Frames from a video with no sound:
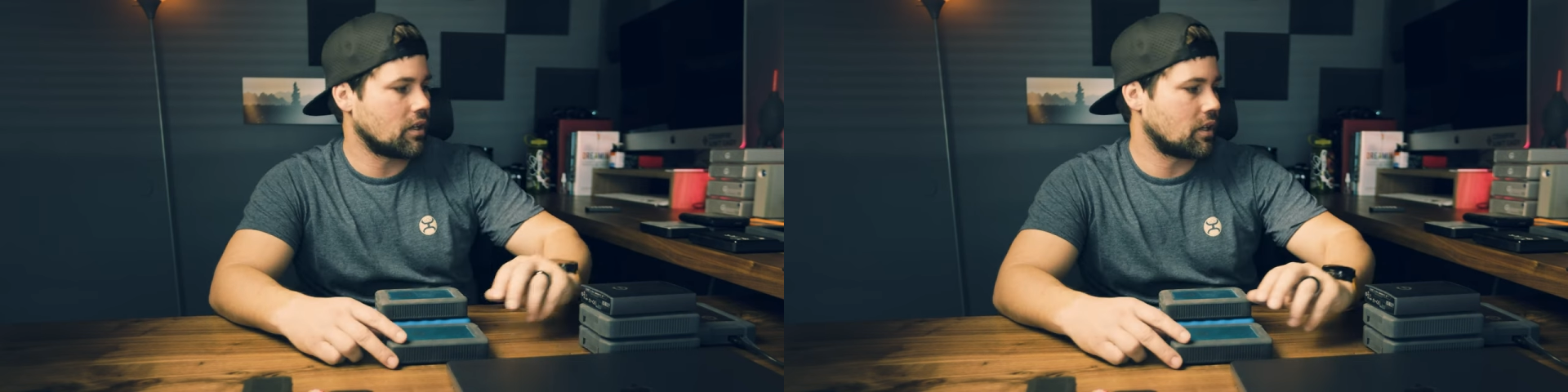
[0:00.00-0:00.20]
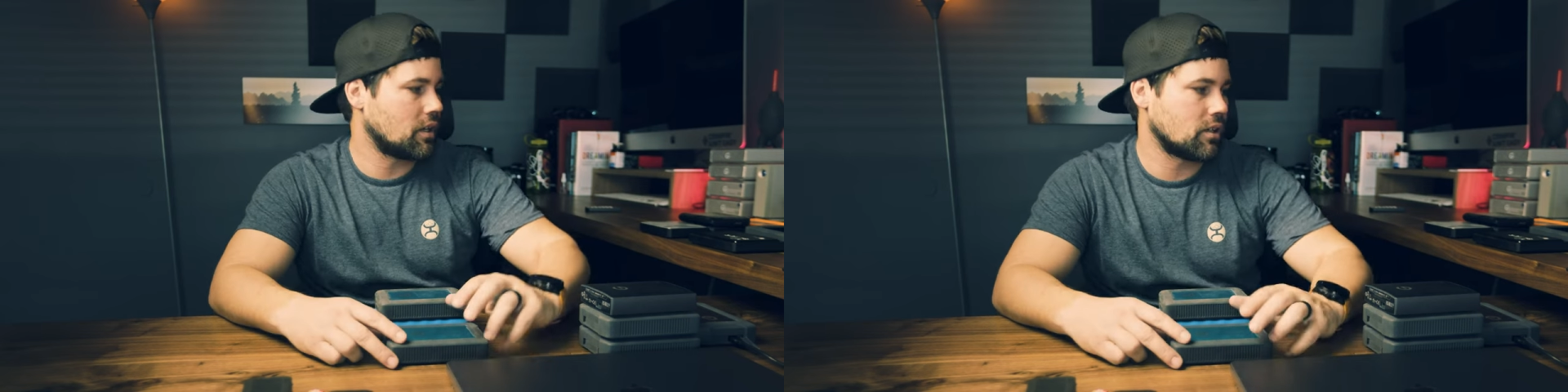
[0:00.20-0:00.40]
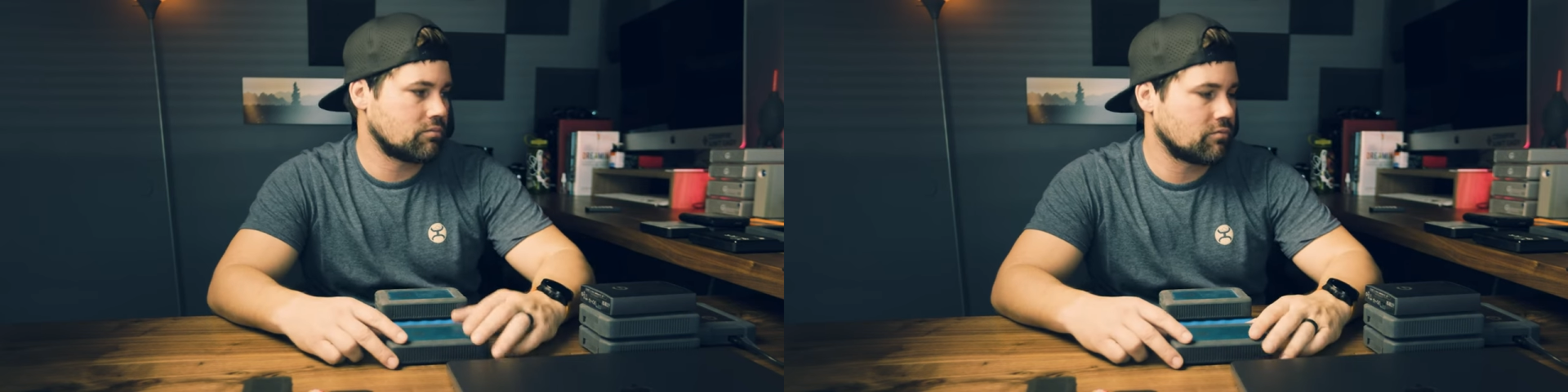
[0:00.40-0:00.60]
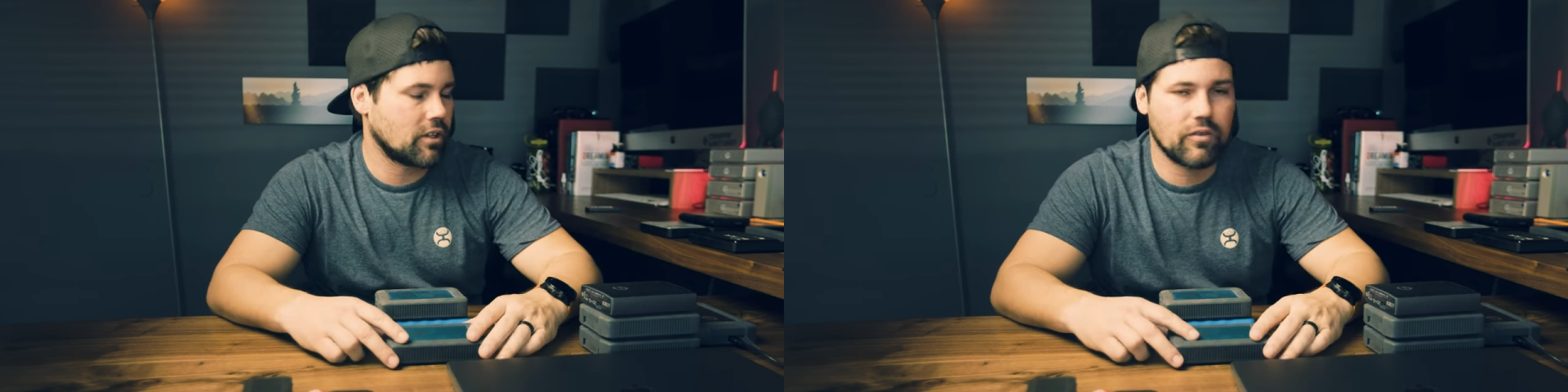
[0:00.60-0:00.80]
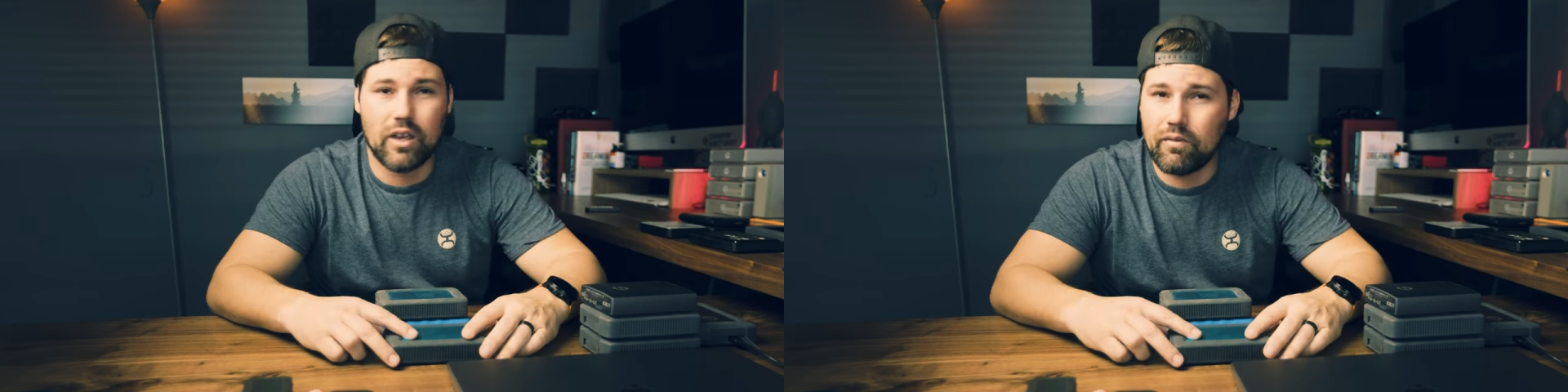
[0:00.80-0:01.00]
Again,
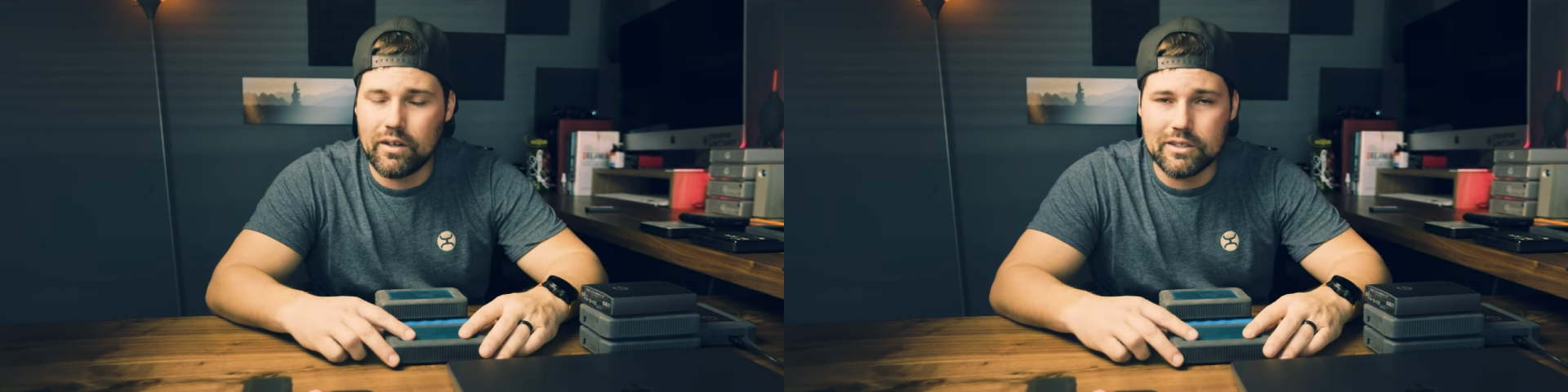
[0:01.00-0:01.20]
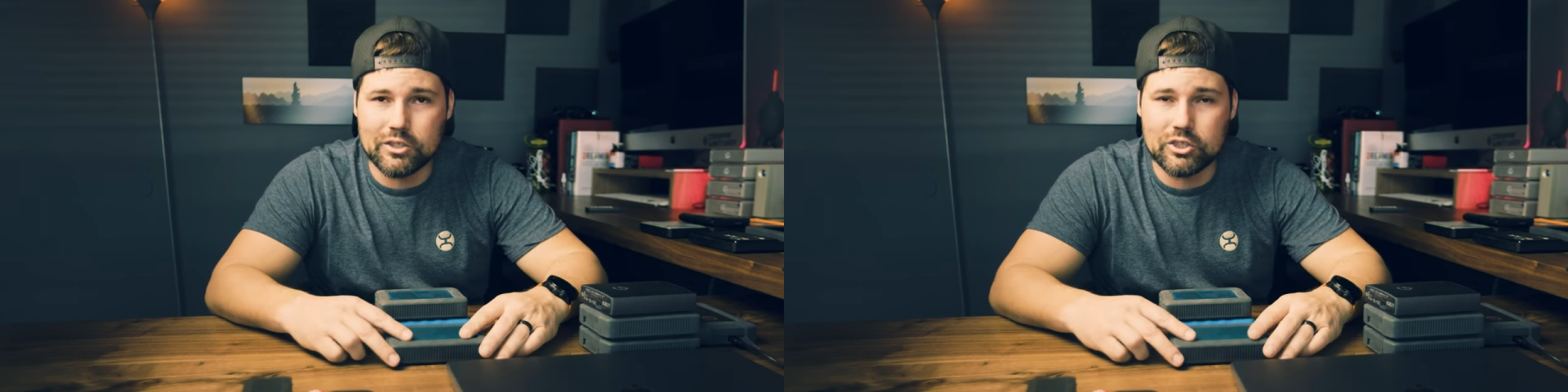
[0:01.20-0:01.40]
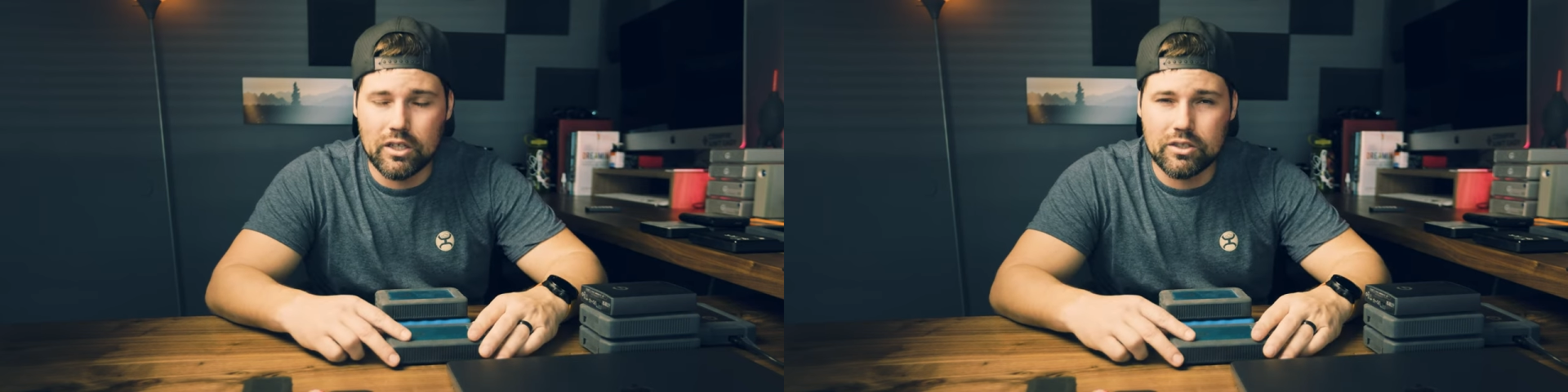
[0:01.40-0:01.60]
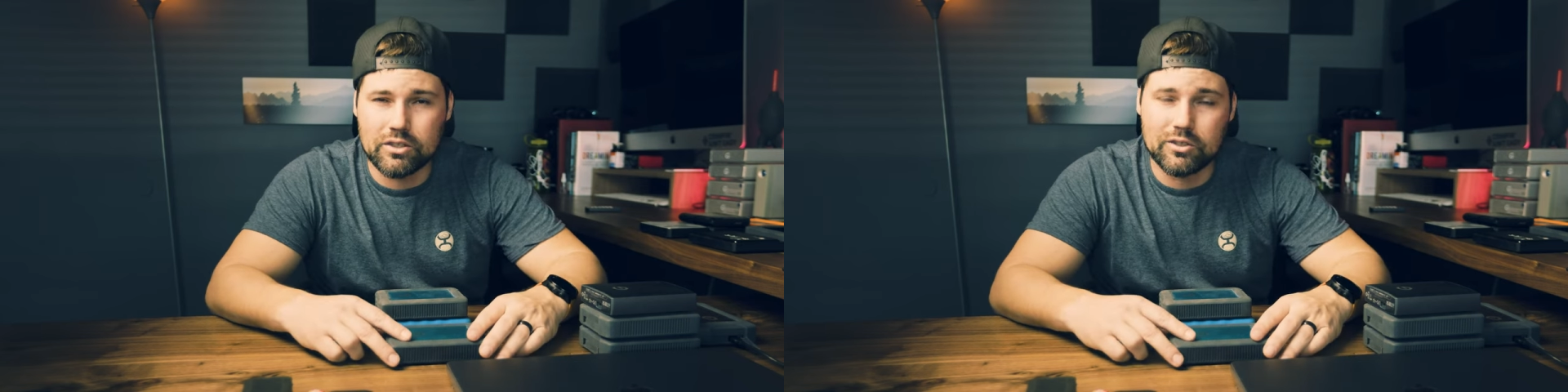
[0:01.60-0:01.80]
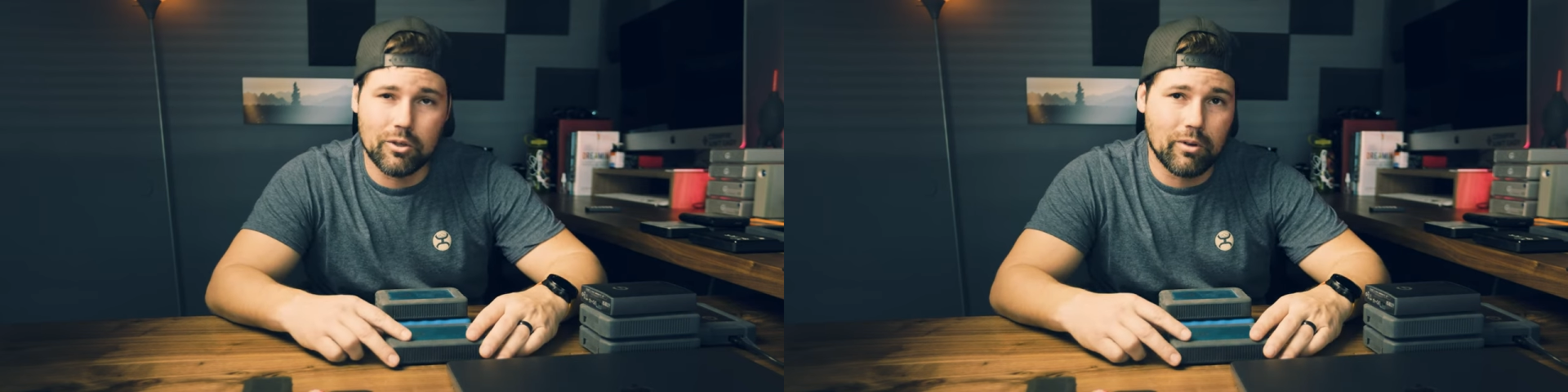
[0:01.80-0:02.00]
if you have any
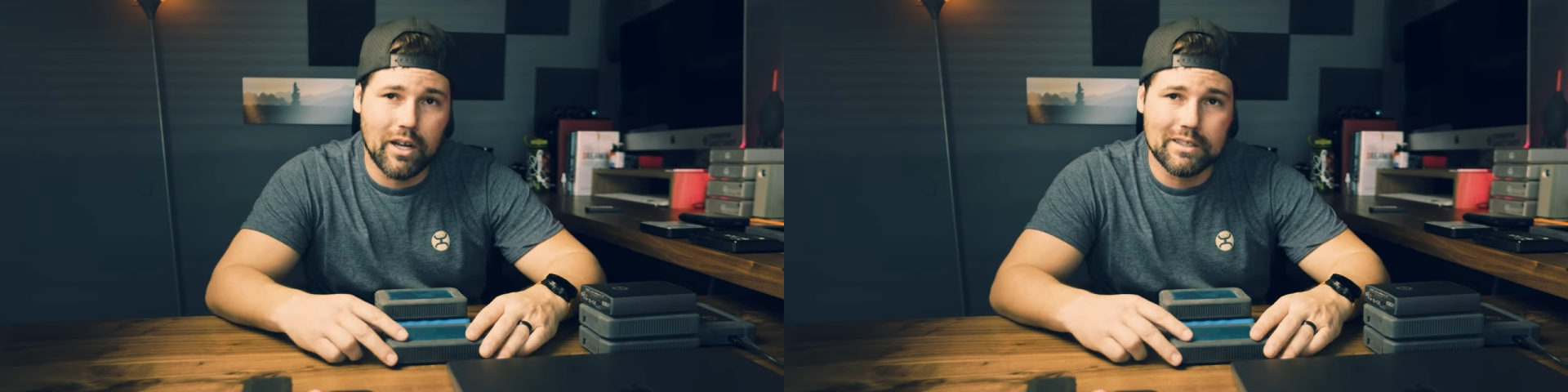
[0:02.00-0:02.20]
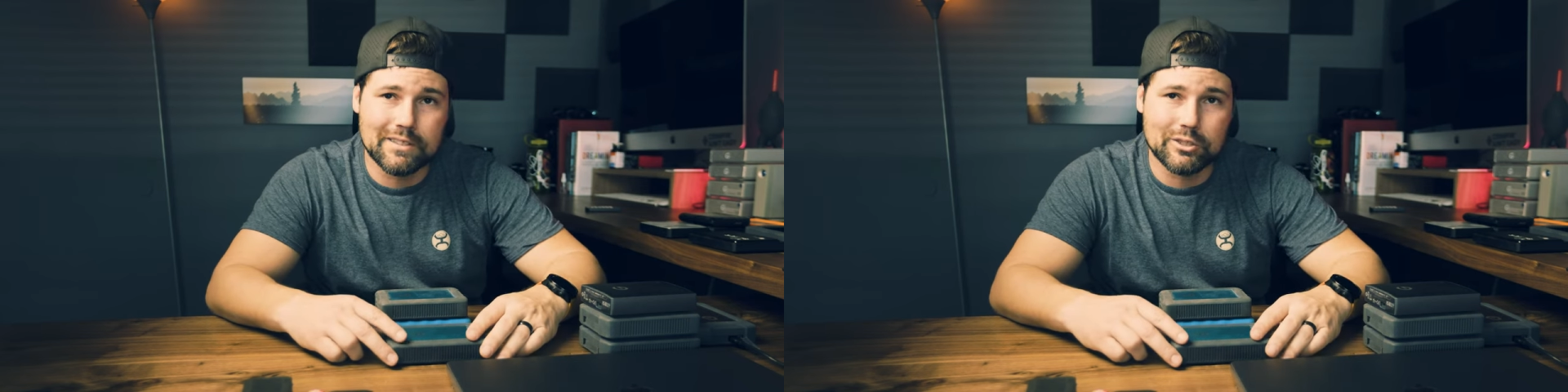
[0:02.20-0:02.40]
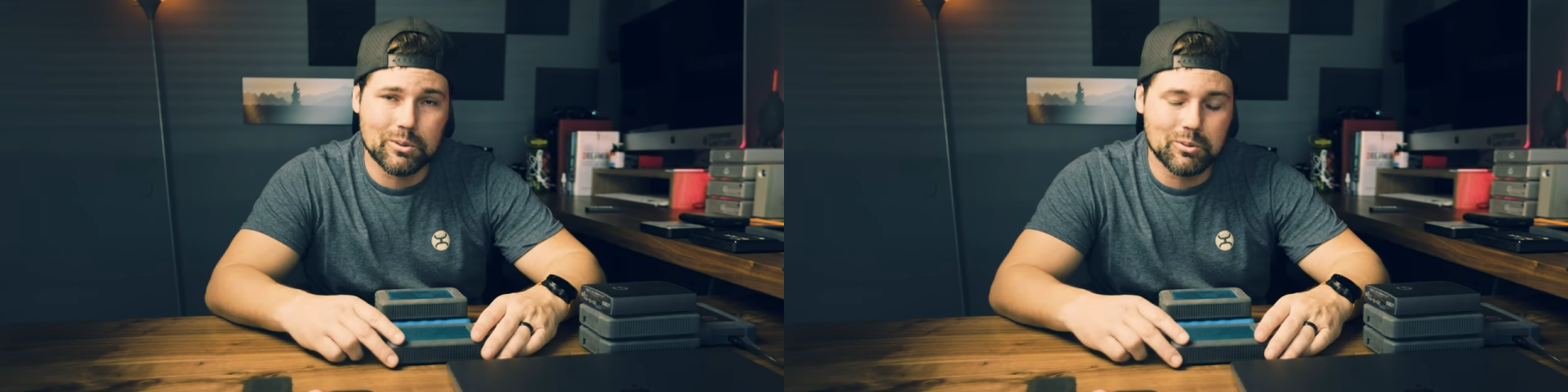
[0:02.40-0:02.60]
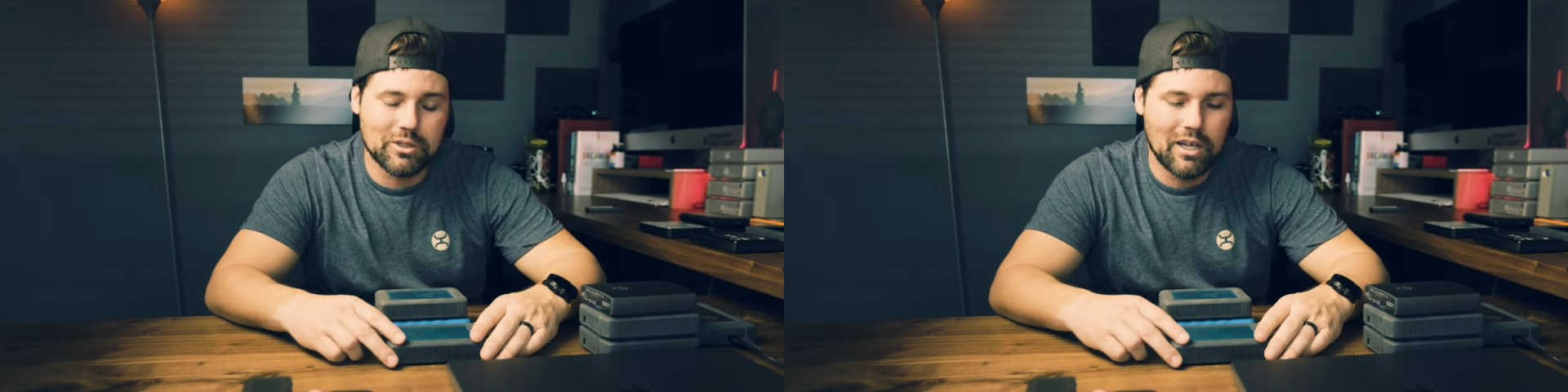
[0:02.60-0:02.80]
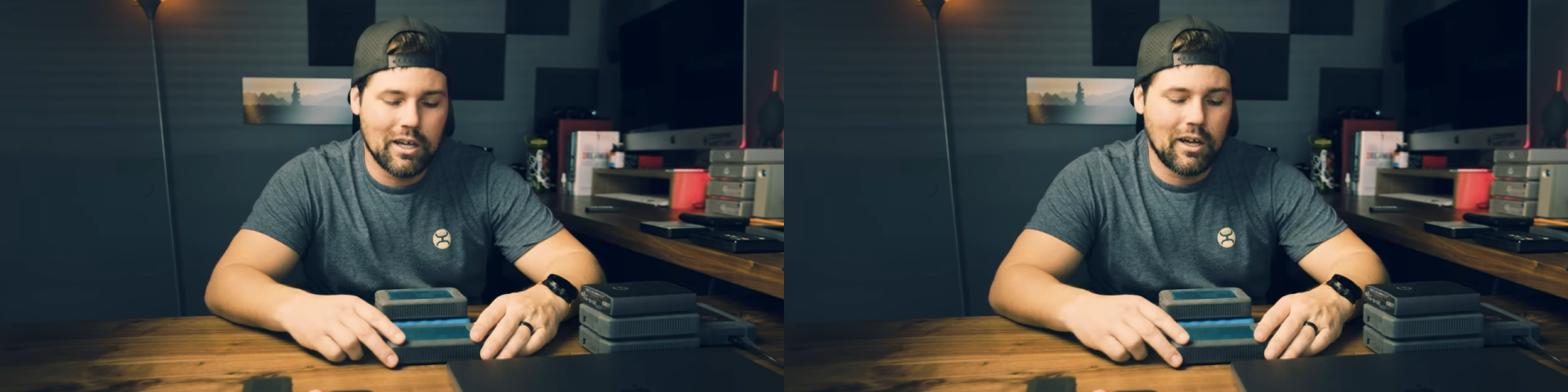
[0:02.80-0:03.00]
suggestions on RAID systems,